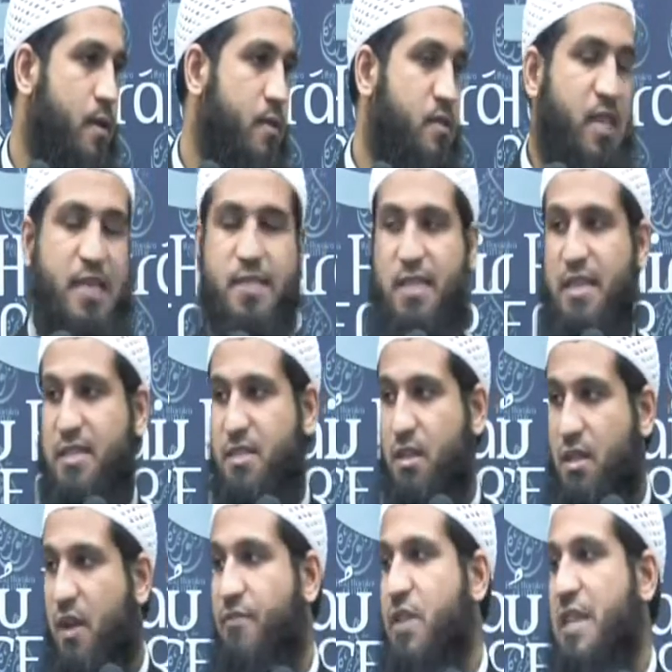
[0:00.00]
This is the
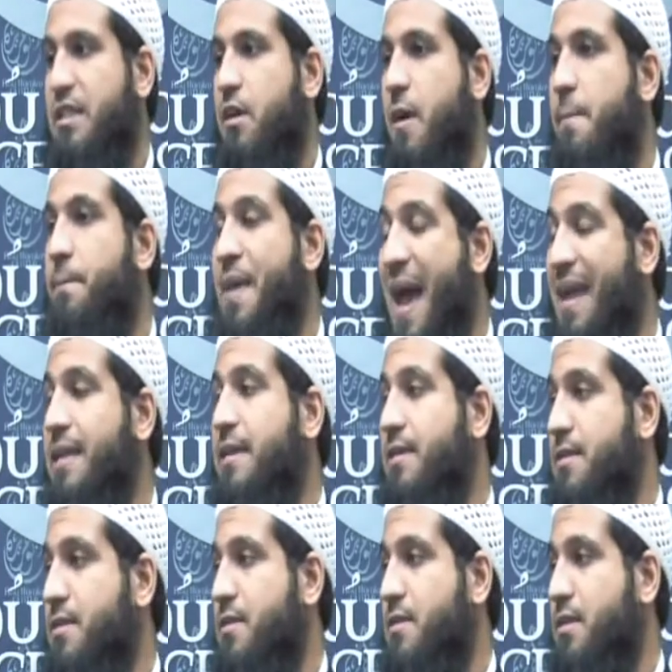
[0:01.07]
love that the
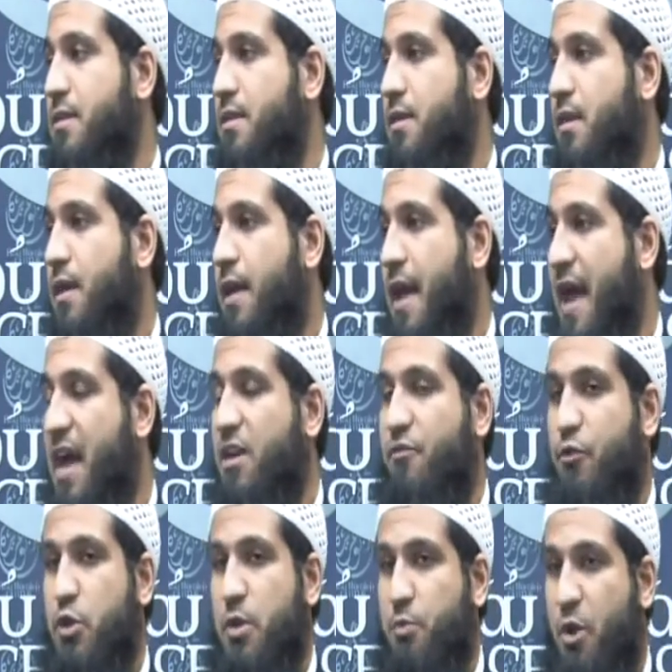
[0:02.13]
companions had
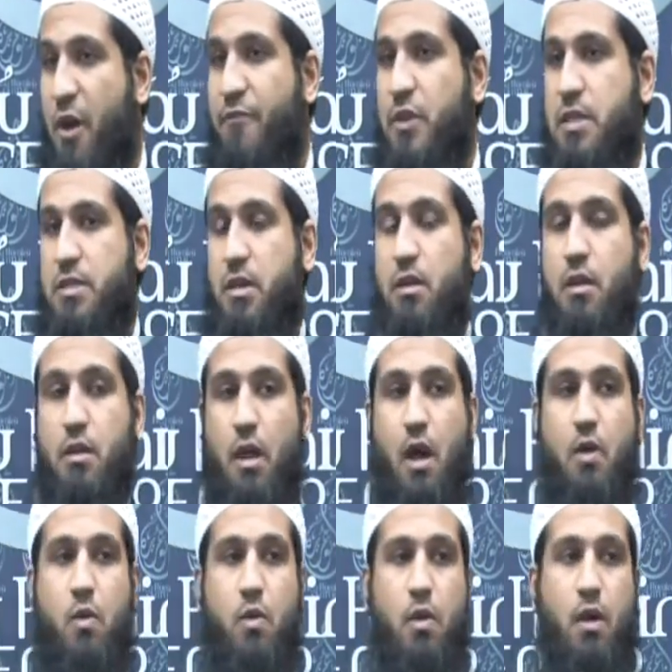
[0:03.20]
for the Prophet
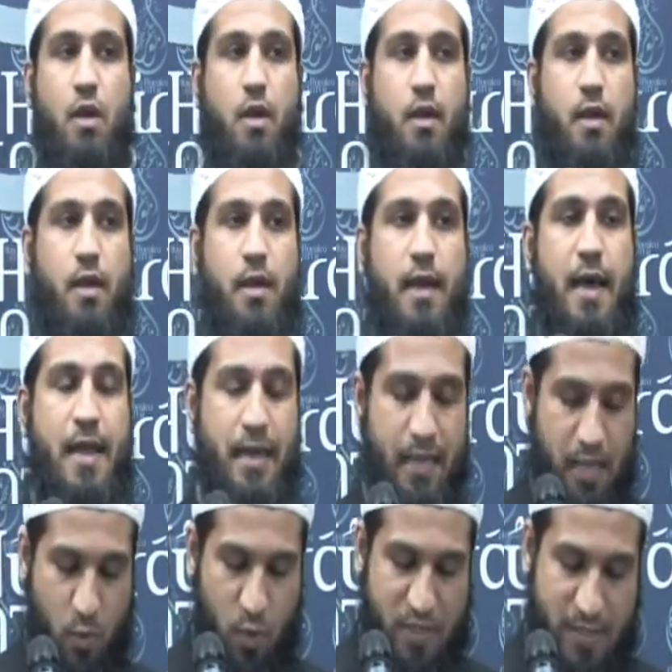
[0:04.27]
sallallahu
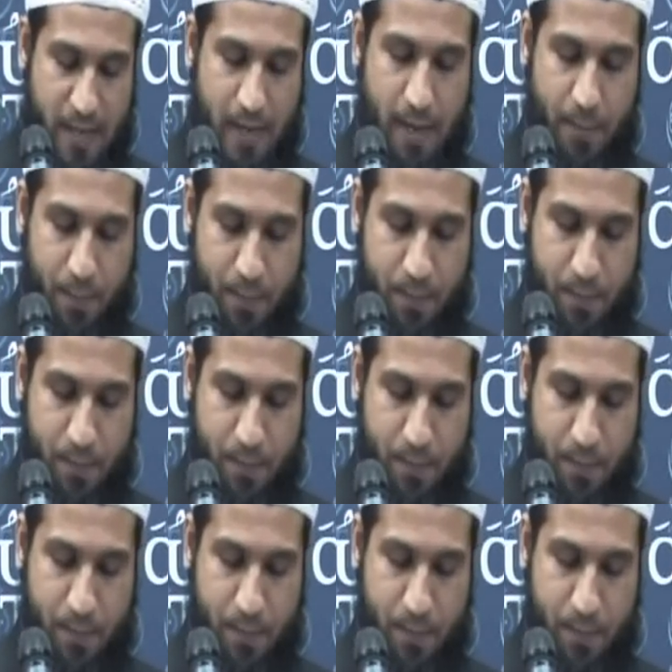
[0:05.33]
alayhi wa sallam.